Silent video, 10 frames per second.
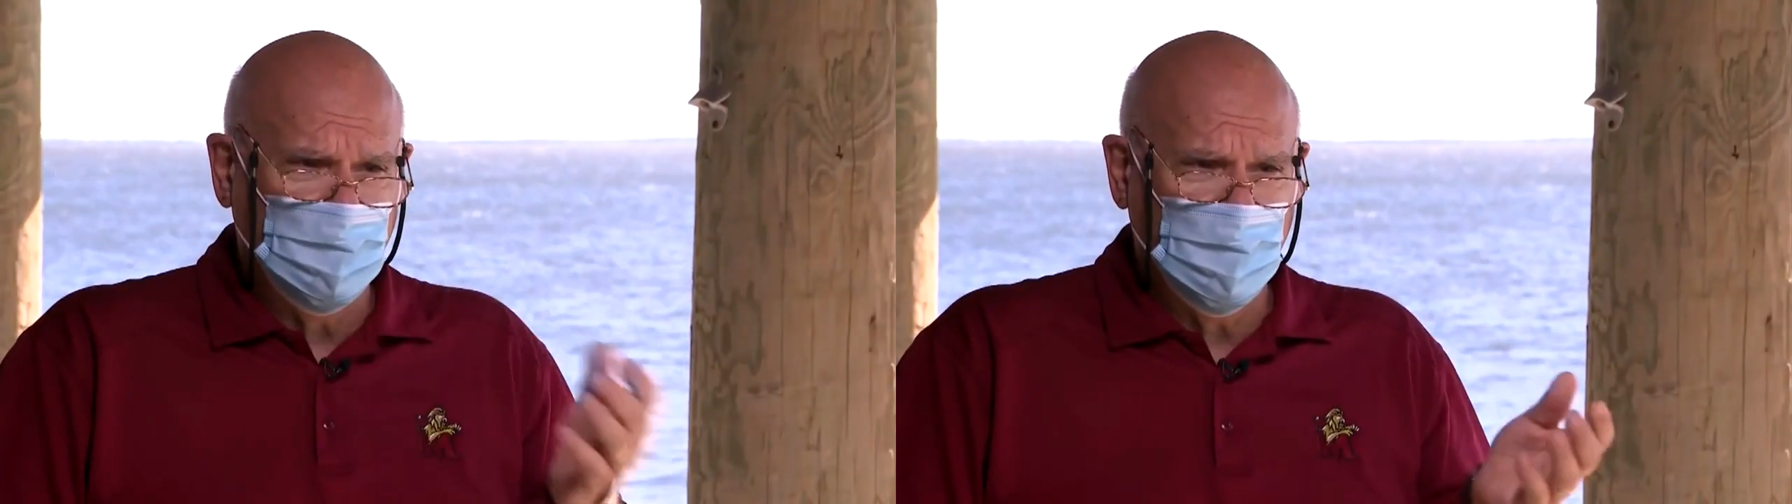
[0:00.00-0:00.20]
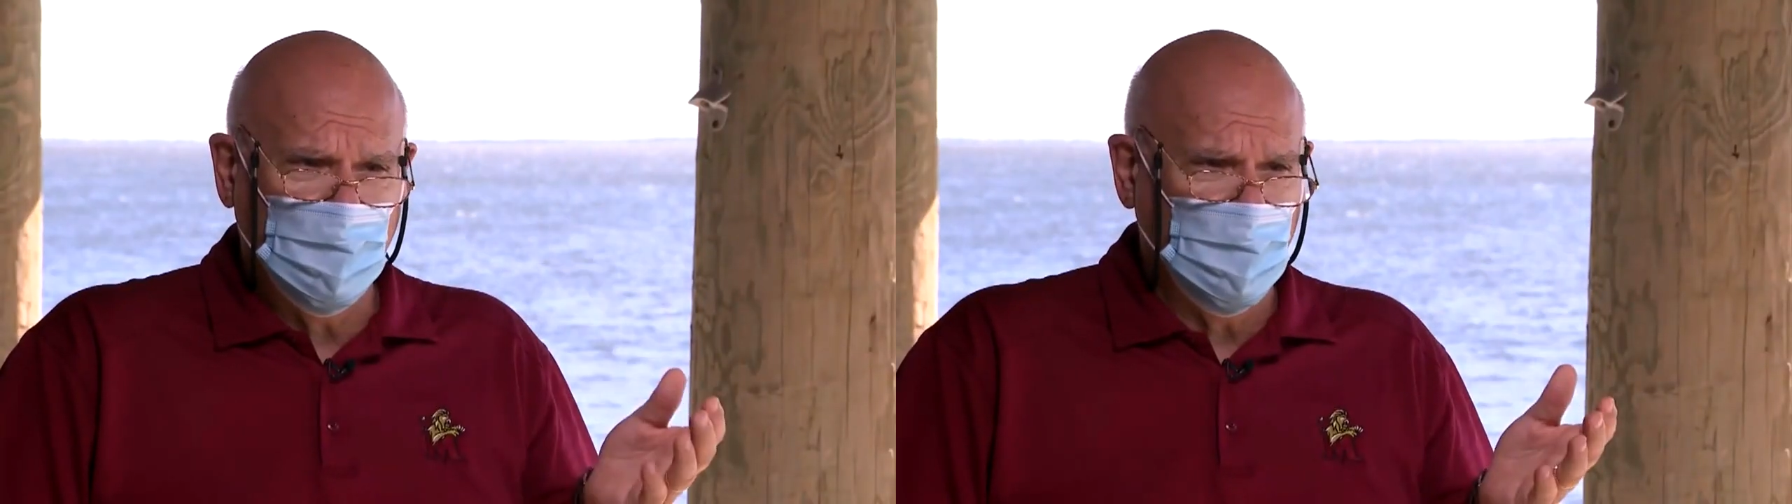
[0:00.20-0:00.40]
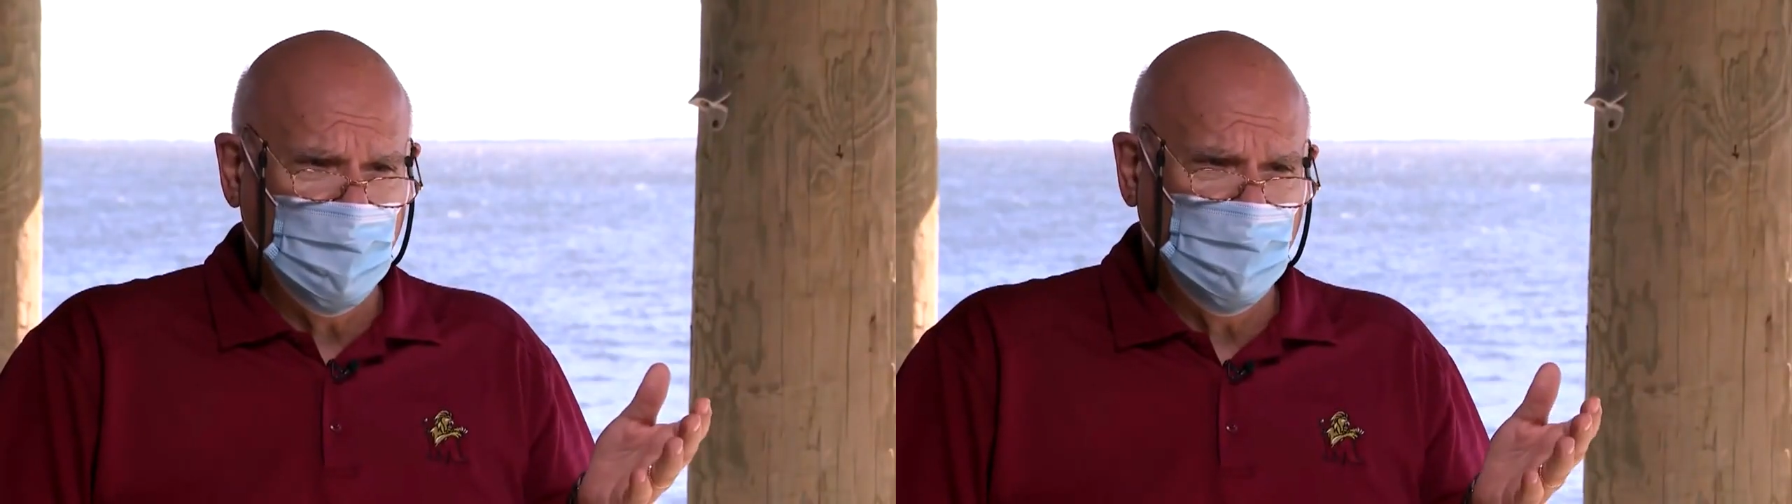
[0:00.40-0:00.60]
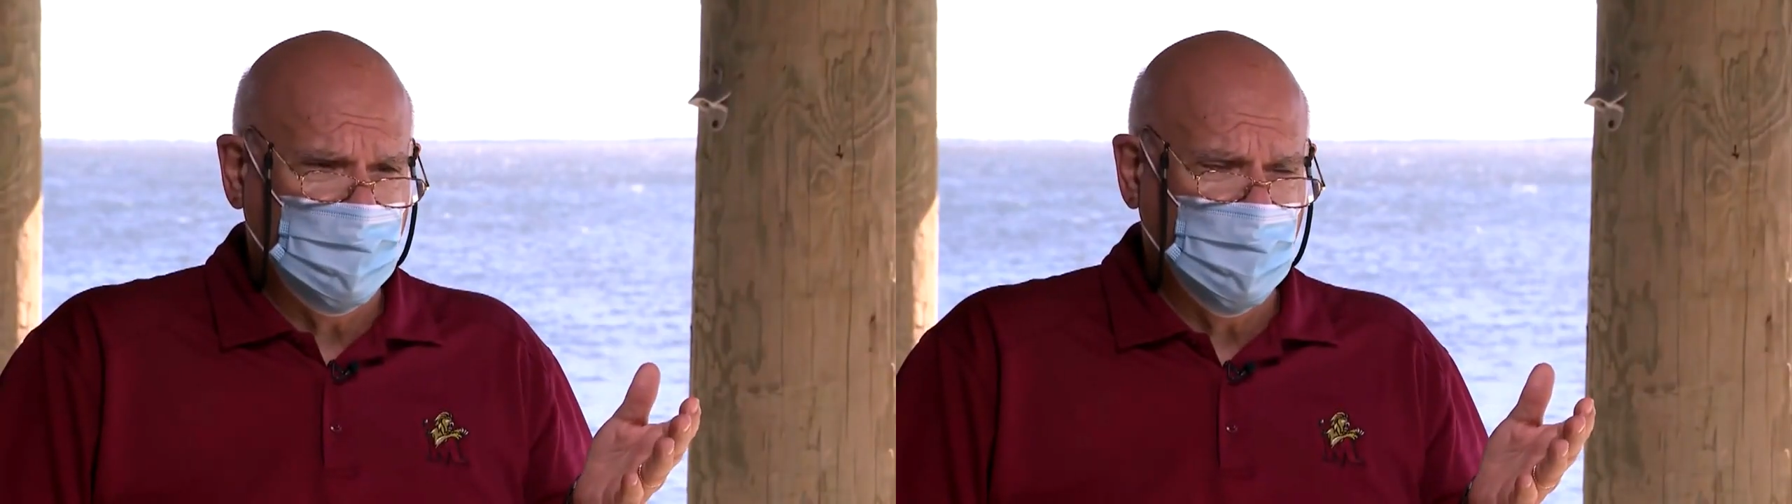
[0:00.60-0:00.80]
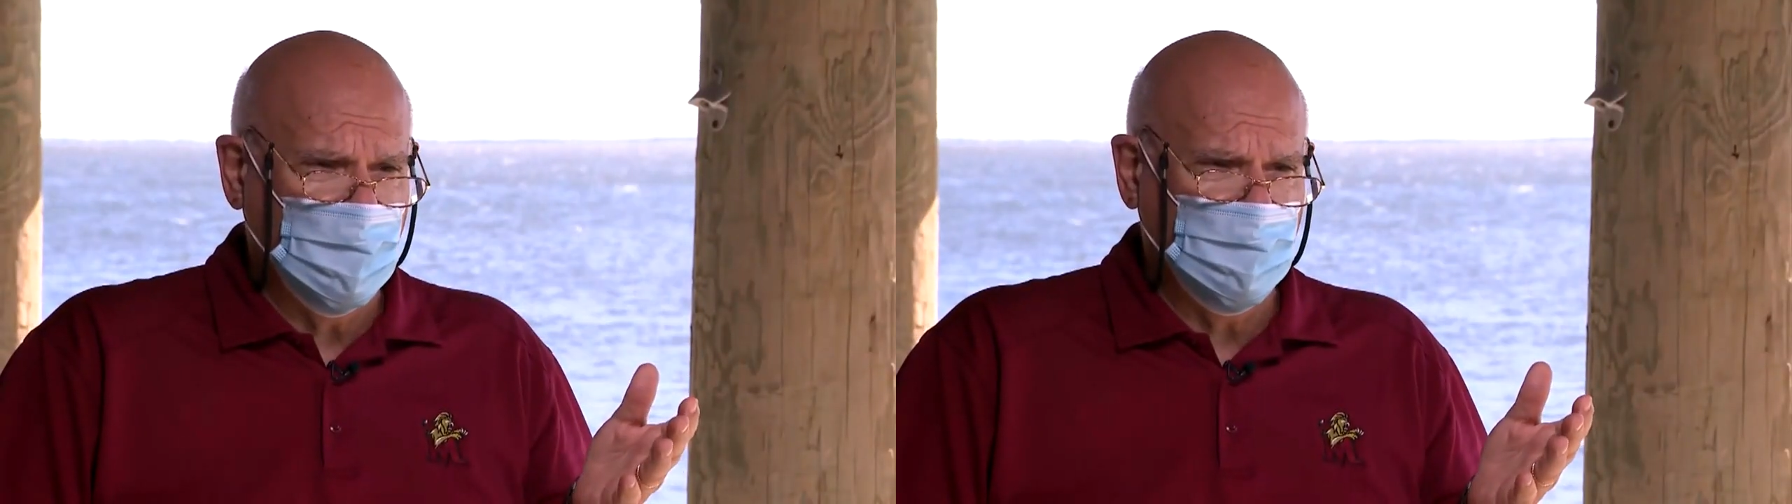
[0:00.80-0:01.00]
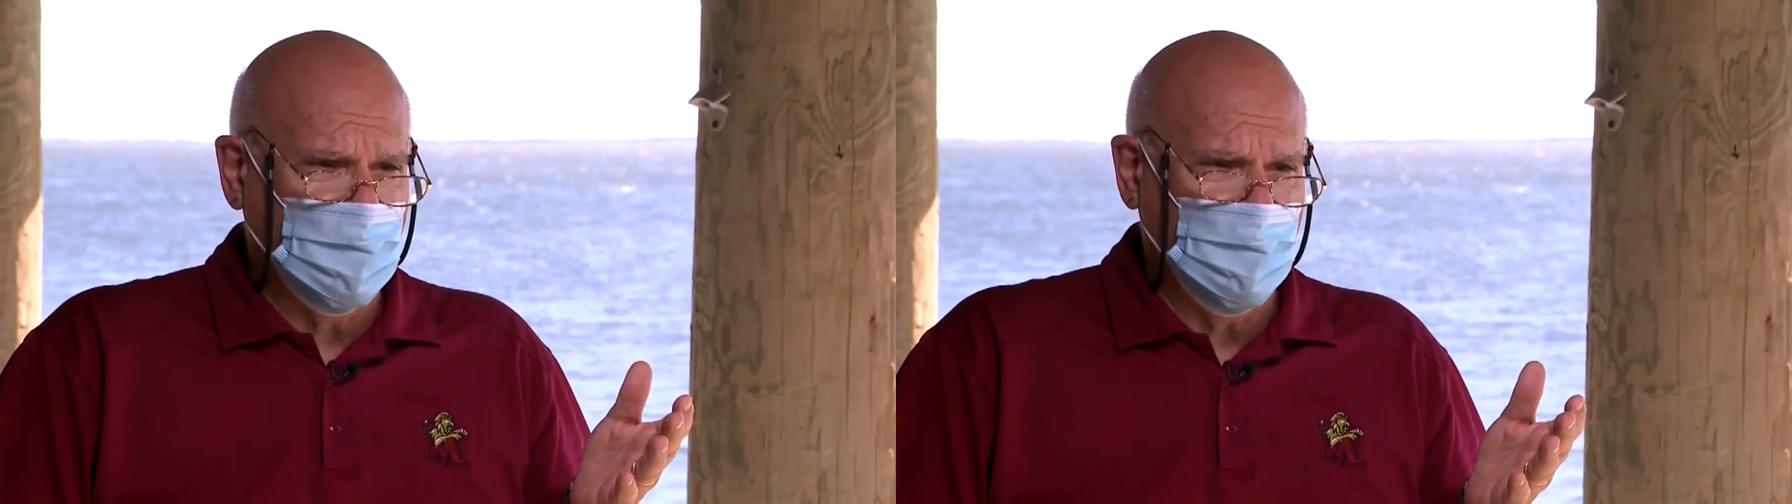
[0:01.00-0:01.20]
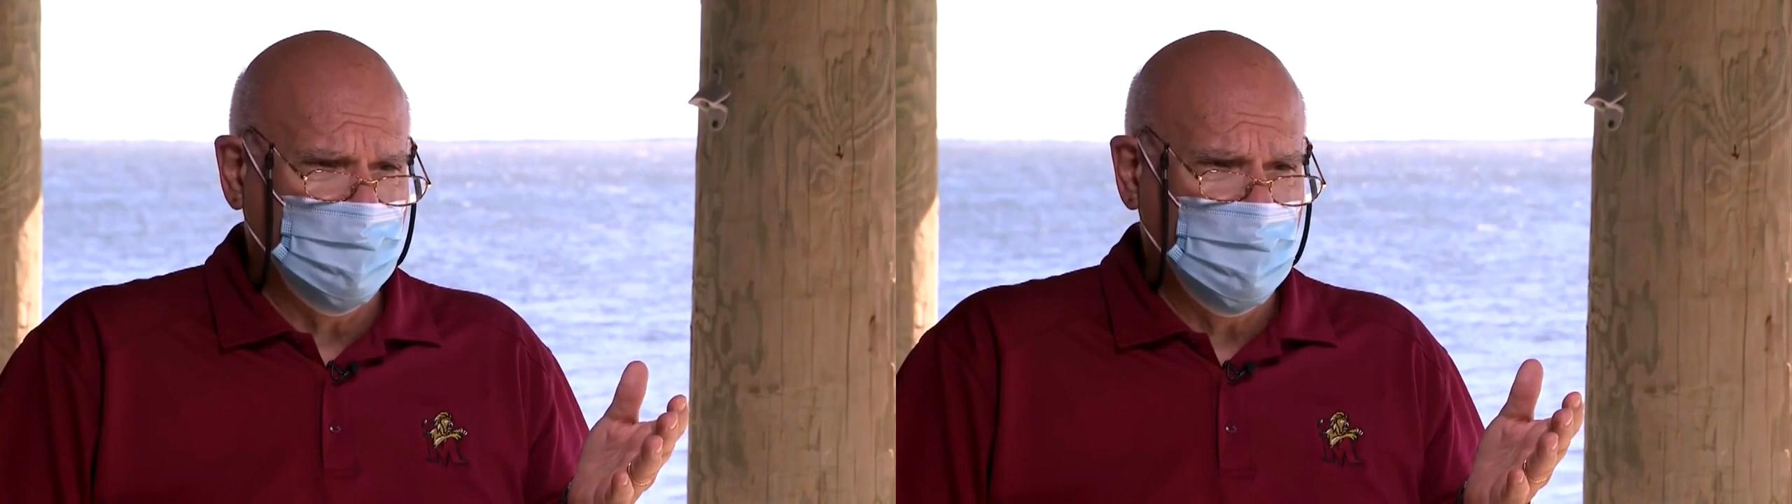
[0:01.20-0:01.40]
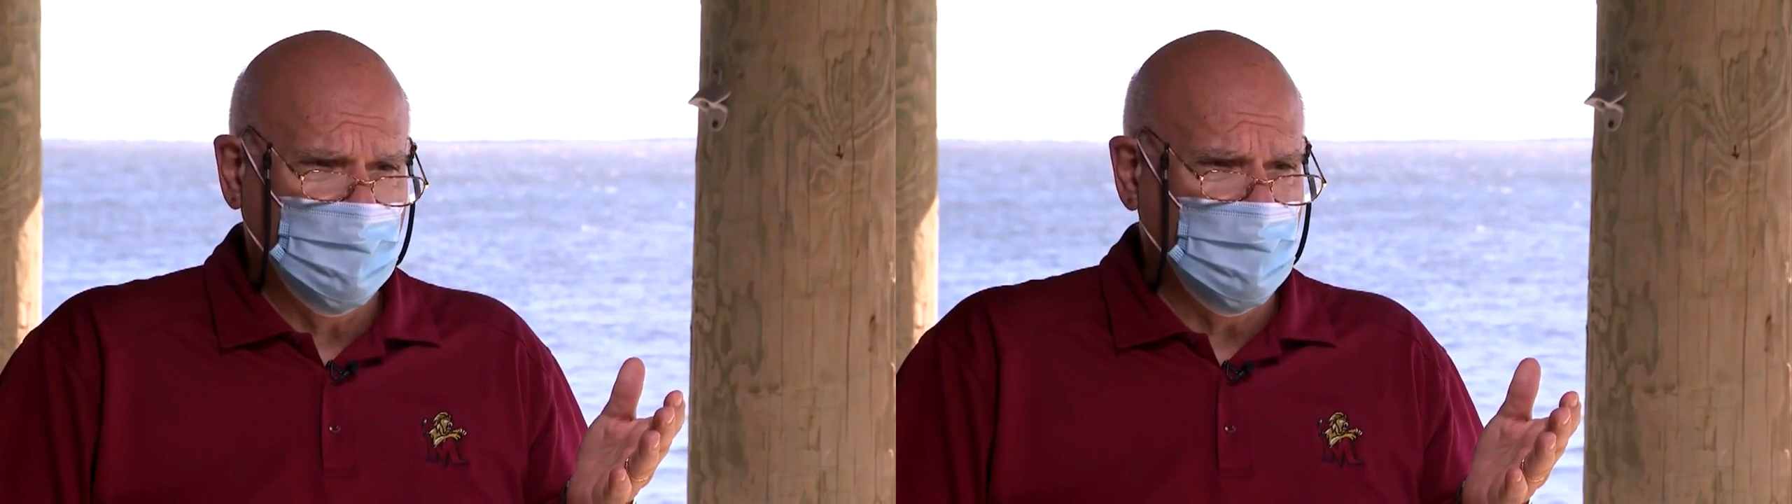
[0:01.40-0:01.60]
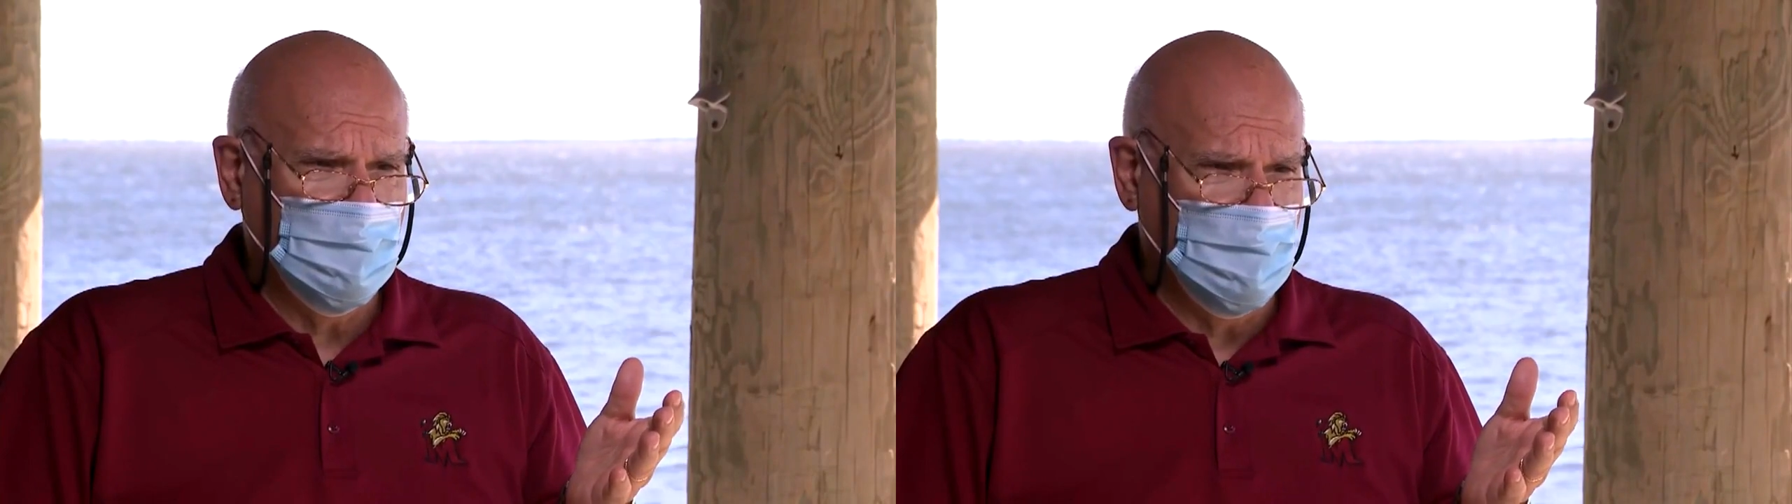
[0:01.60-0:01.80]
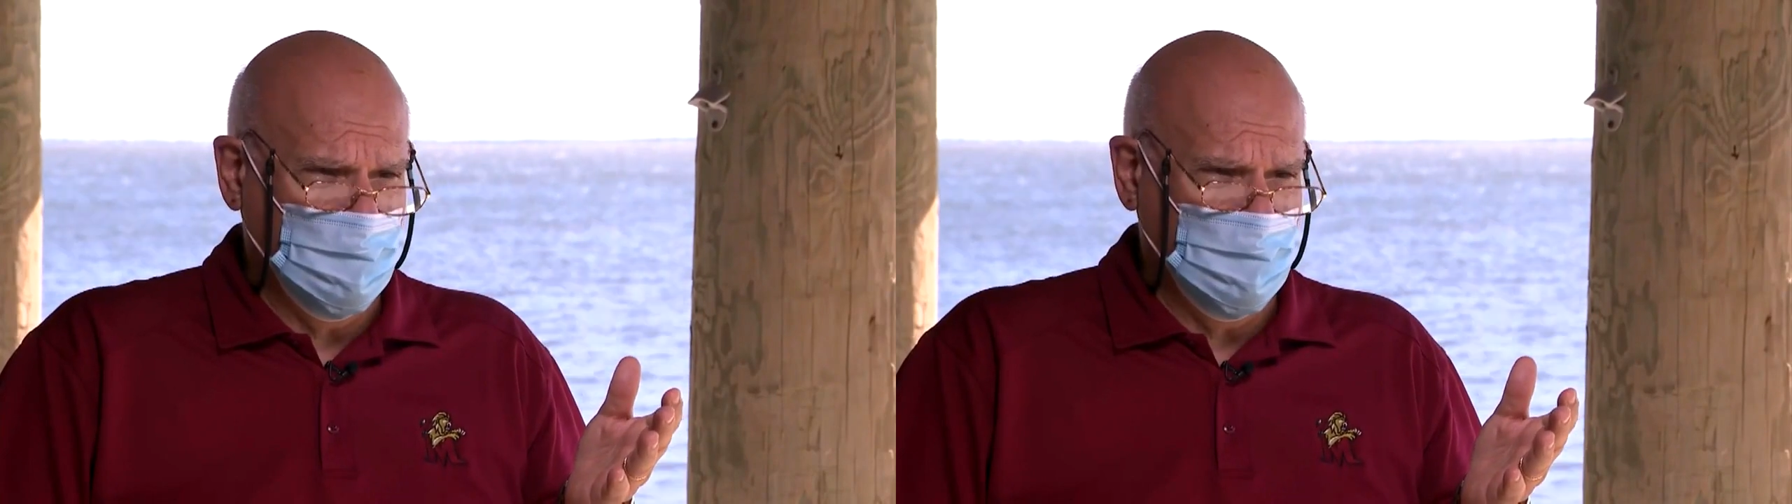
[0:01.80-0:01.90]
445 million